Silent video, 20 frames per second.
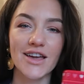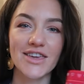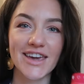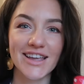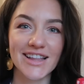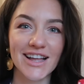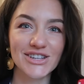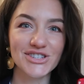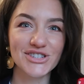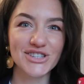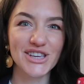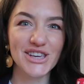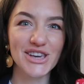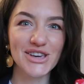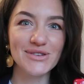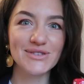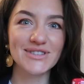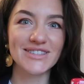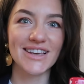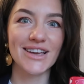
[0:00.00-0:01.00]
you can actually
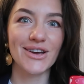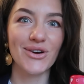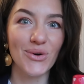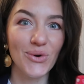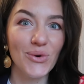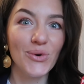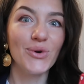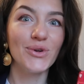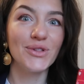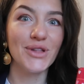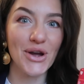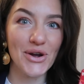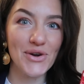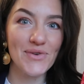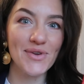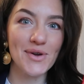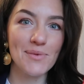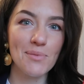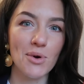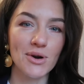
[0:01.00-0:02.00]
use it all
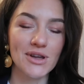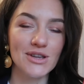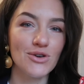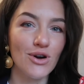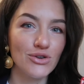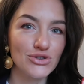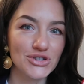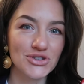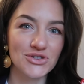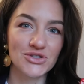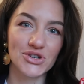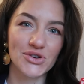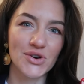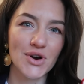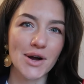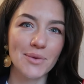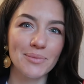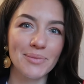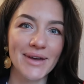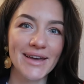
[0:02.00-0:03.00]
over your body, not just under your
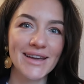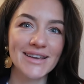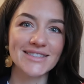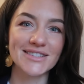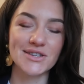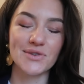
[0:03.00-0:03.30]
armpits.